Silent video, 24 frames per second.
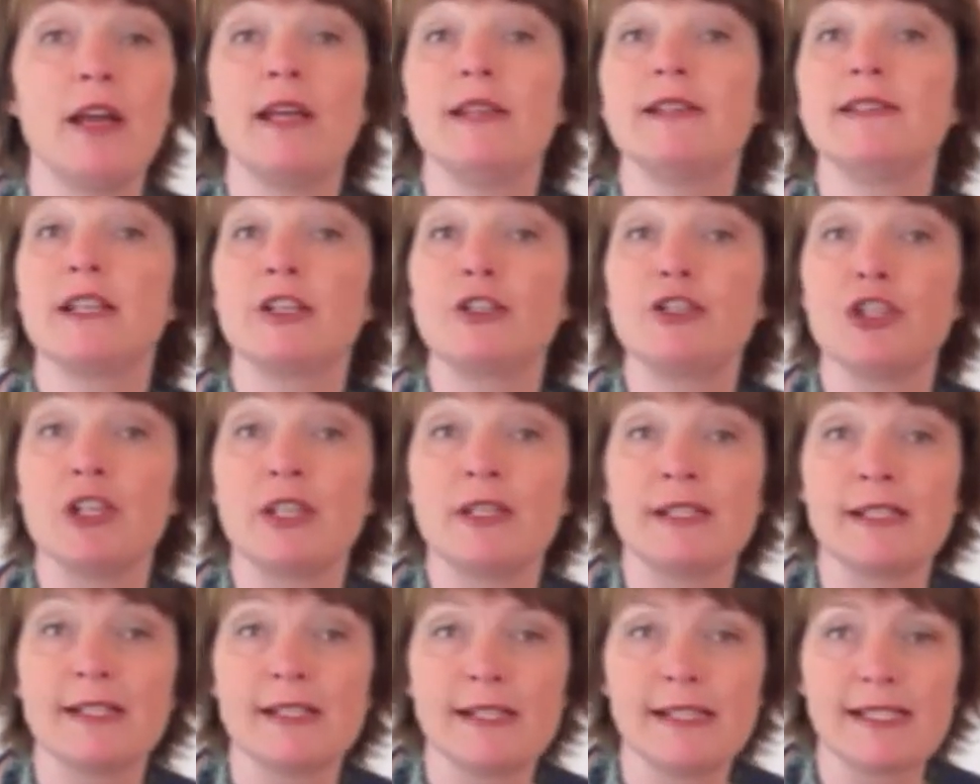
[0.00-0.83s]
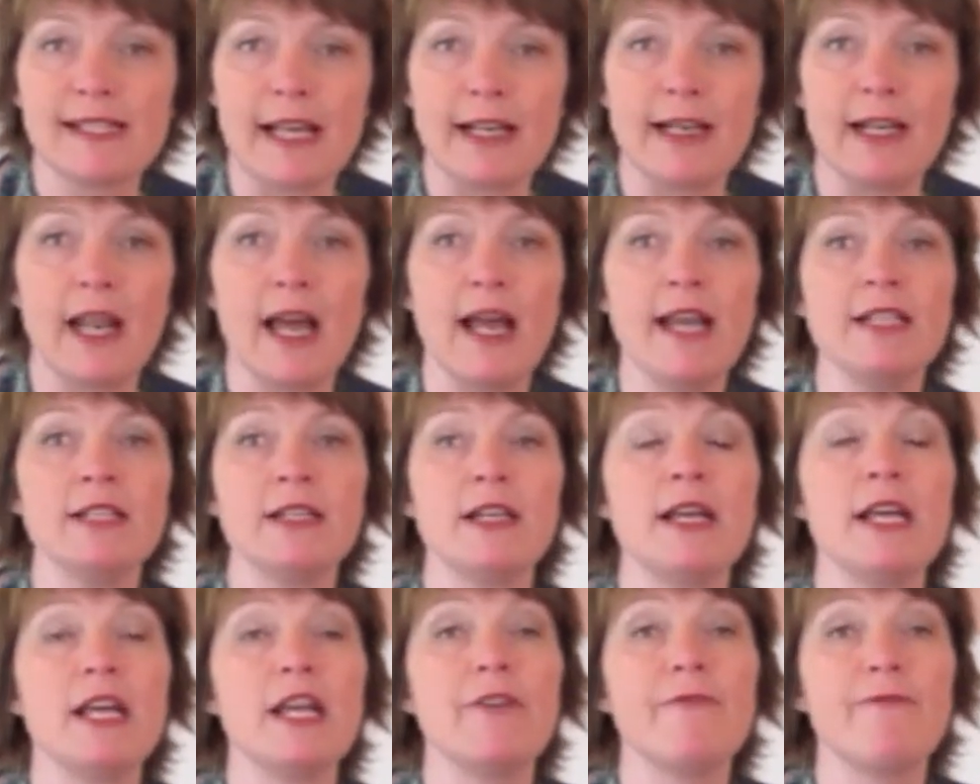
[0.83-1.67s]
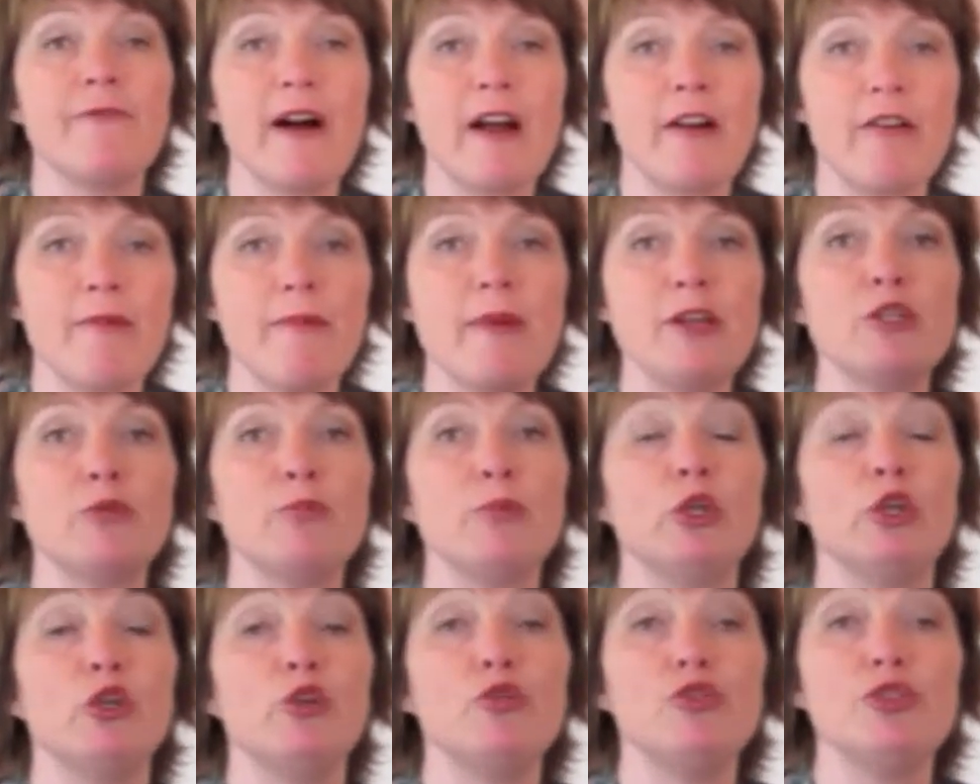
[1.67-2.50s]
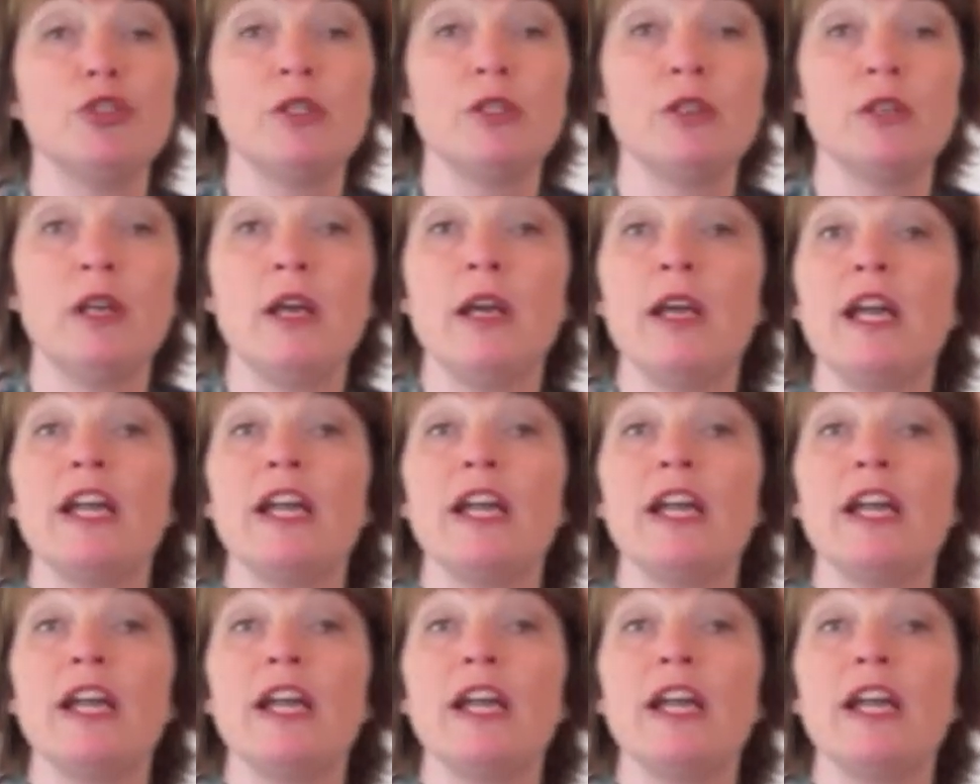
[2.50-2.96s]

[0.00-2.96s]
such as sunlight, environmental pollution